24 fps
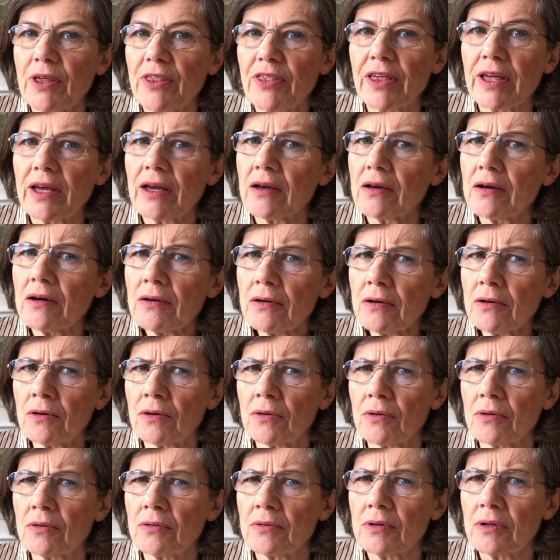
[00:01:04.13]
think,
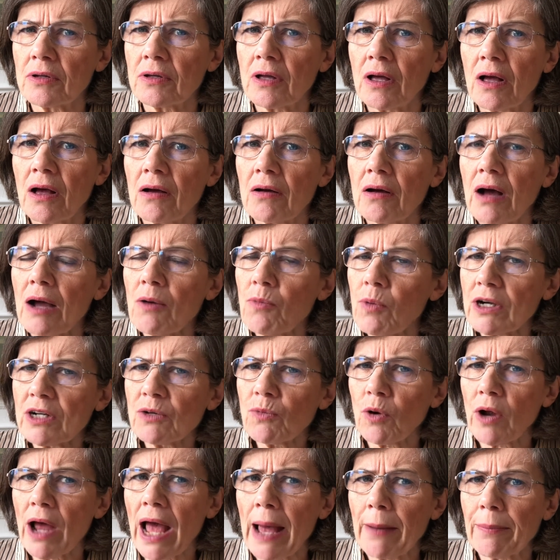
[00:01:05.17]
oh, I wonder
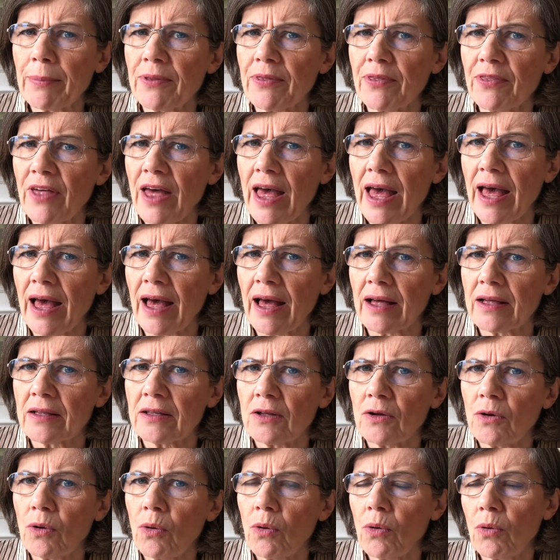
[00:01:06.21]
what happened there.
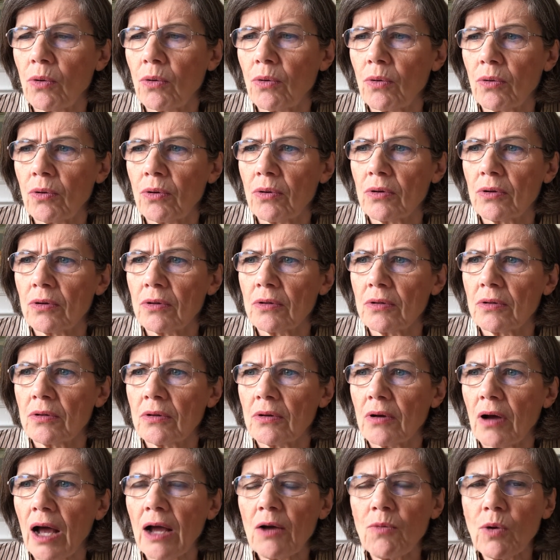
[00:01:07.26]
Or
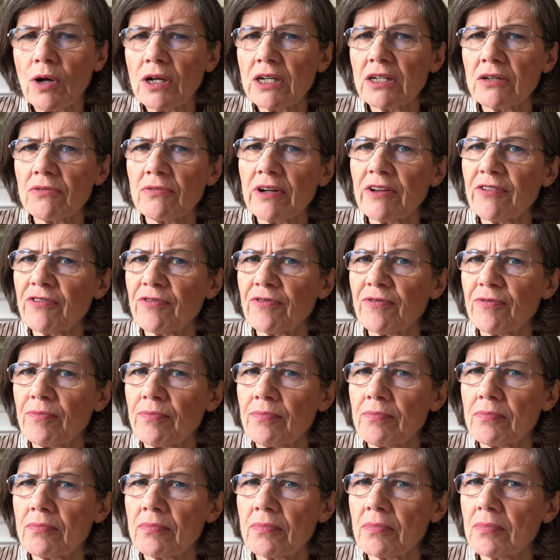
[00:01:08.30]
I wonder if
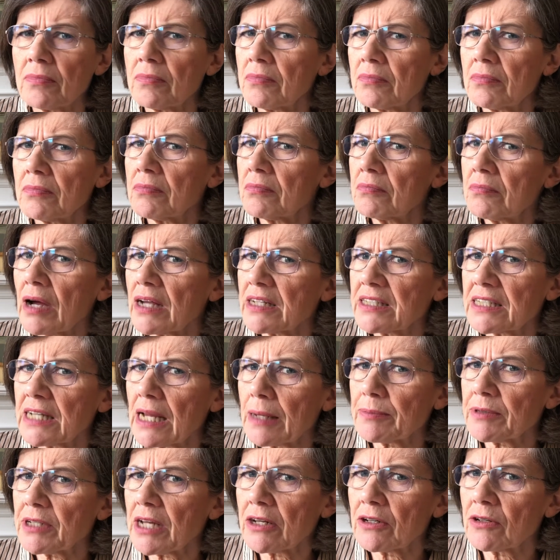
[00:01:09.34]
my
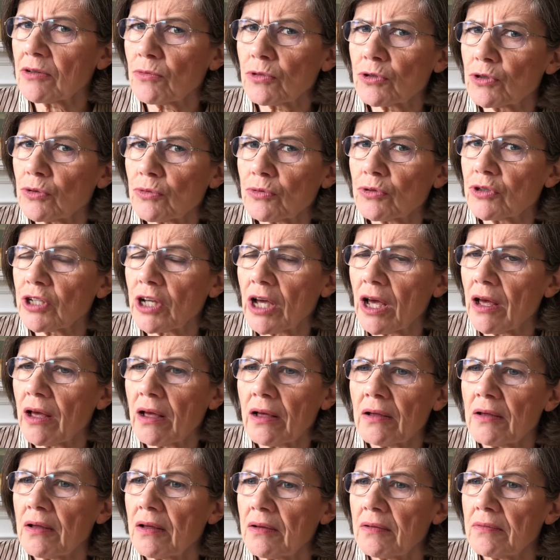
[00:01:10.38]
stepson or daughter
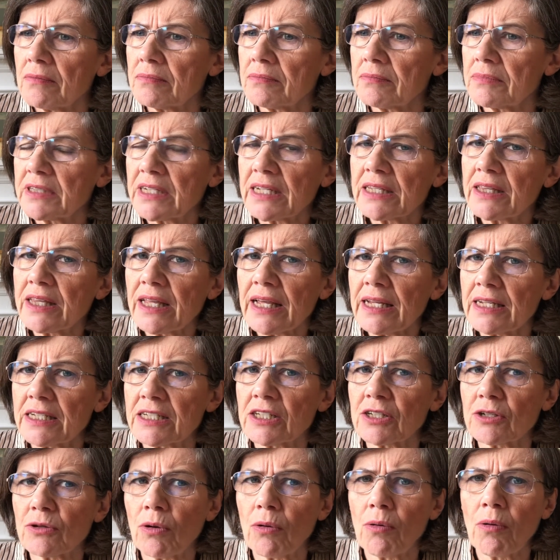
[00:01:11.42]
did
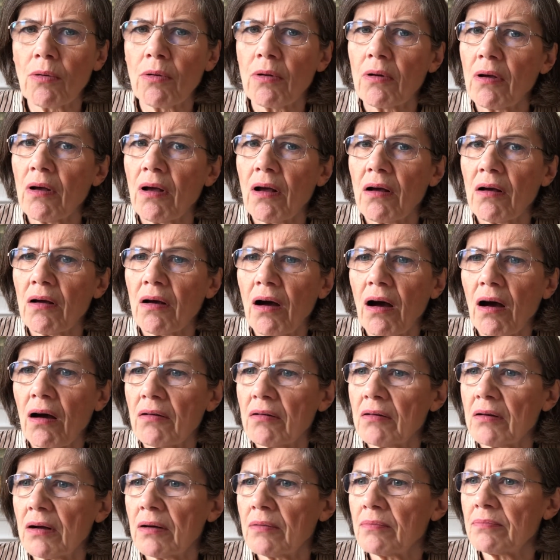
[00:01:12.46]
this or
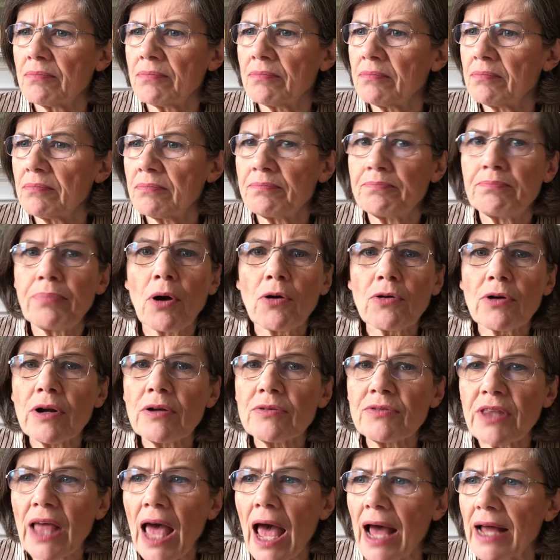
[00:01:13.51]

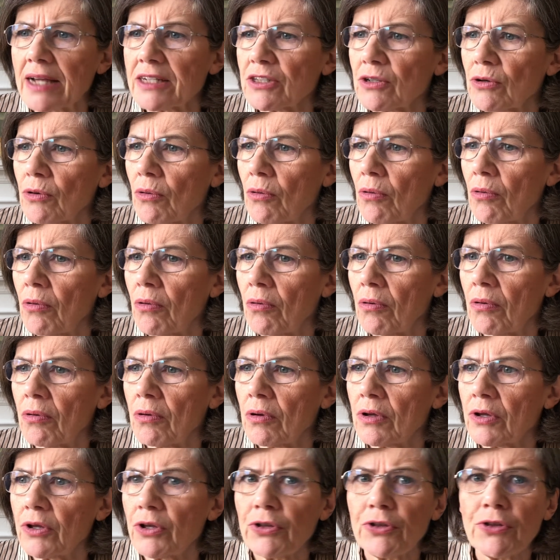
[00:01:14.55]
borrowed that or
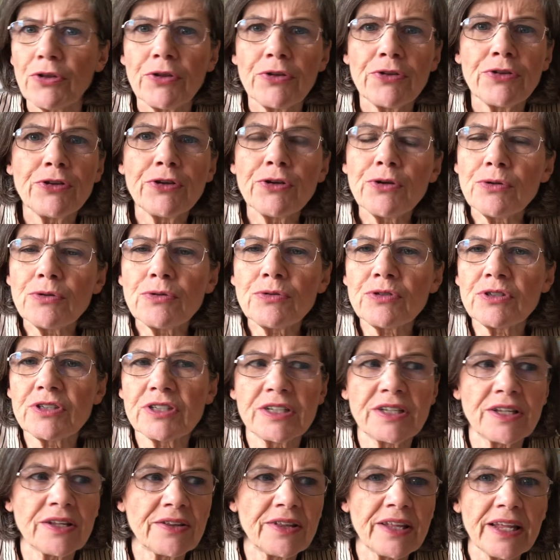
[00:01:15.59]

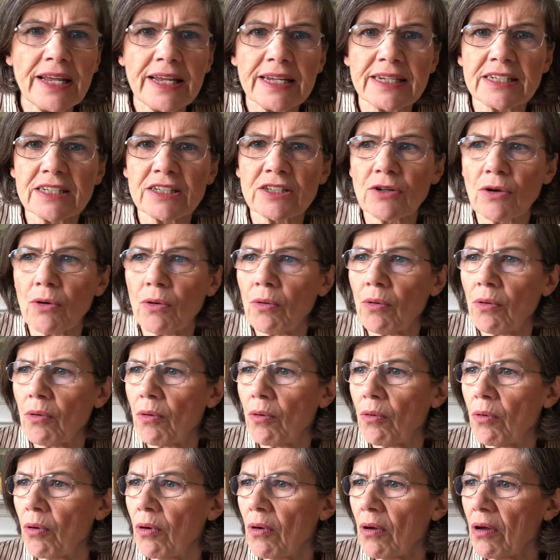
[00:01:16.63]
used this
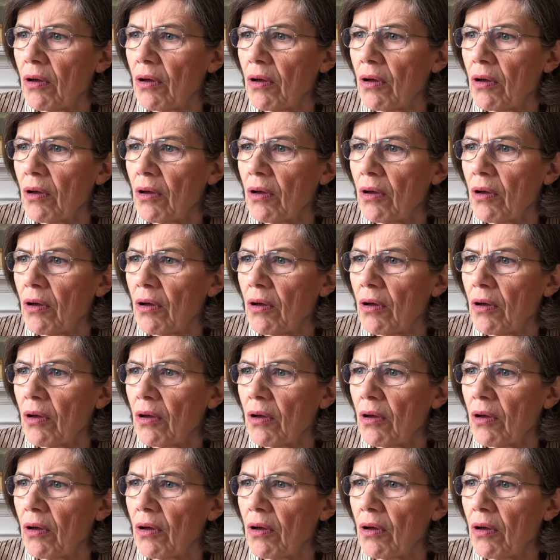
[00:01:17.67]
or